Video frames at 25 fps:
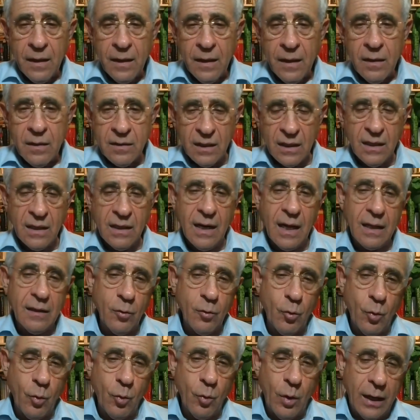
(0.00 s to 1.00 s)
then another
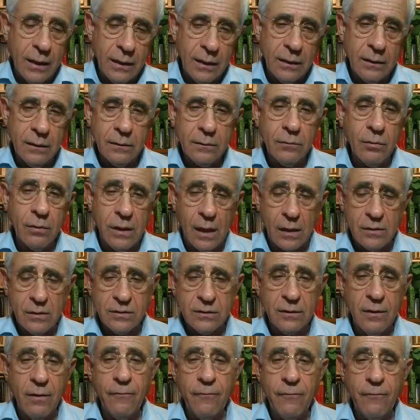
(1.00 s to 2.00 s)
one in
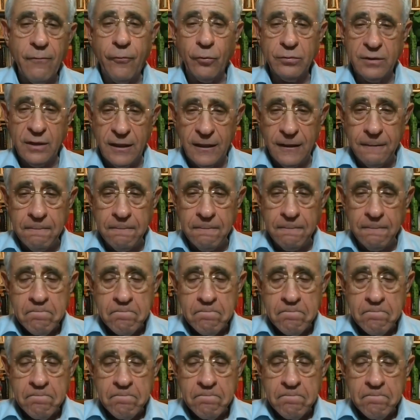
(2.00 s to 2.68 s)
2014,